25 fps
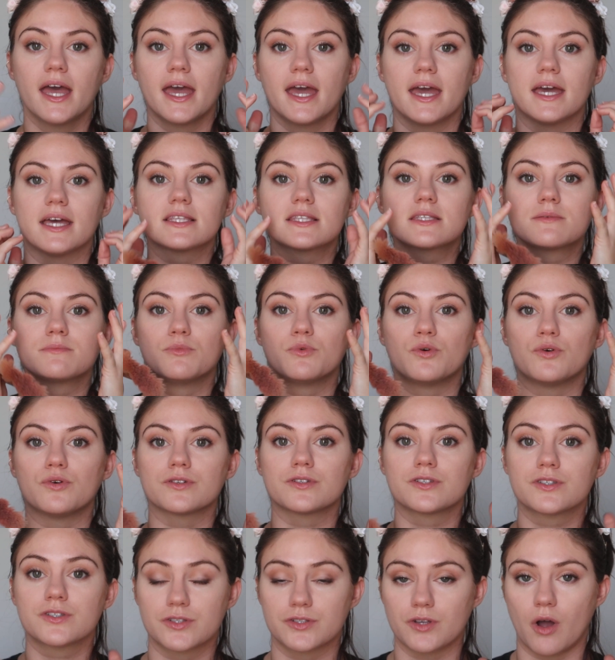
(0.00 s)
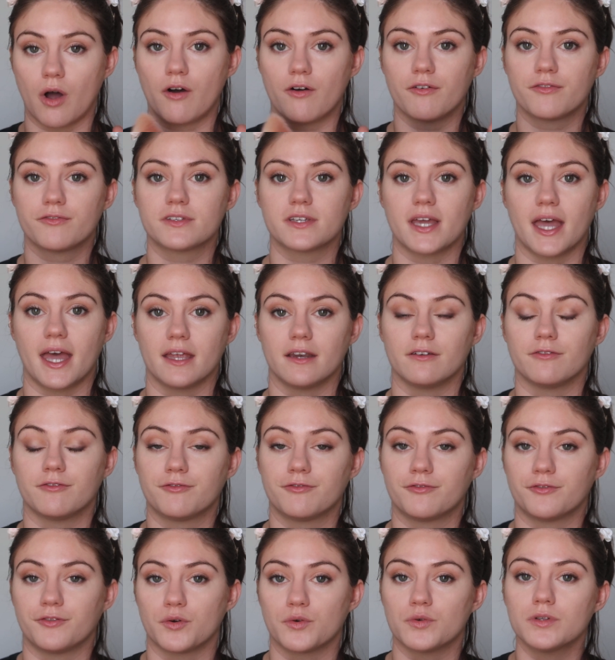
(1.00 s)
It's more soft and
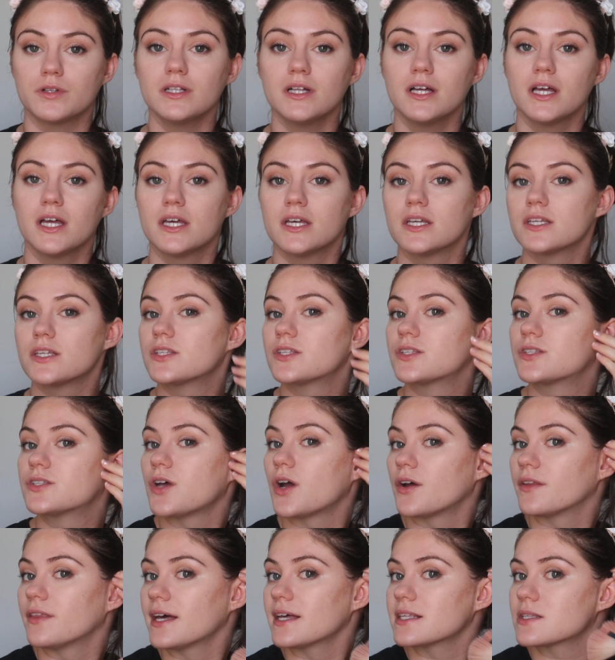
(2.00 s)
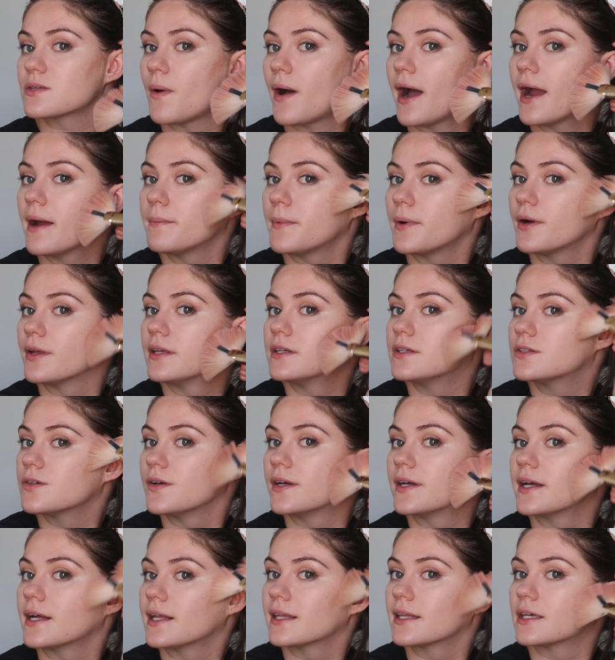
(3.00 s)
full, so that's why I'm only
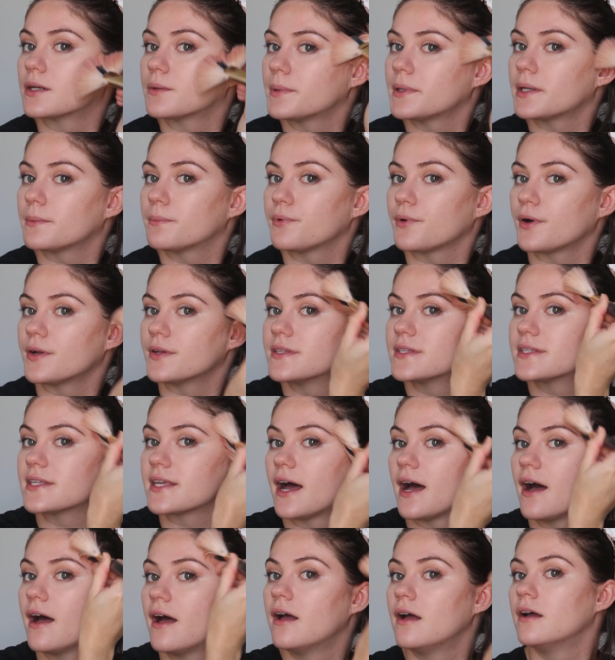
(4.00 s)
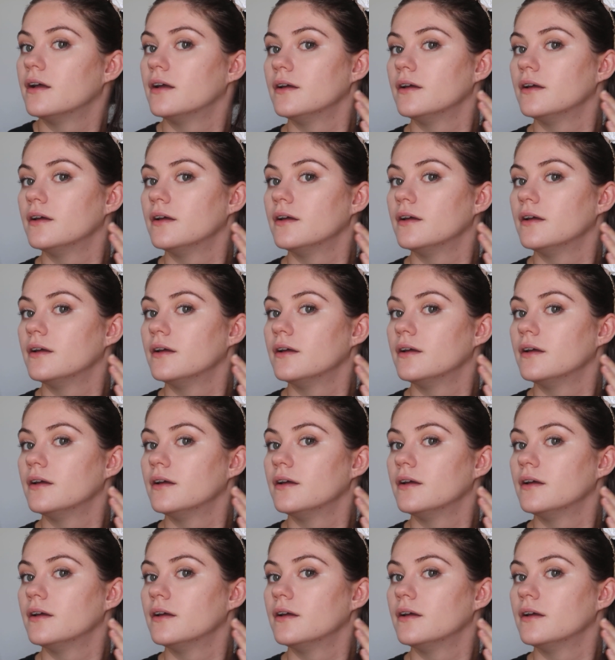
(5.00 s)
doing a little bit of bronzer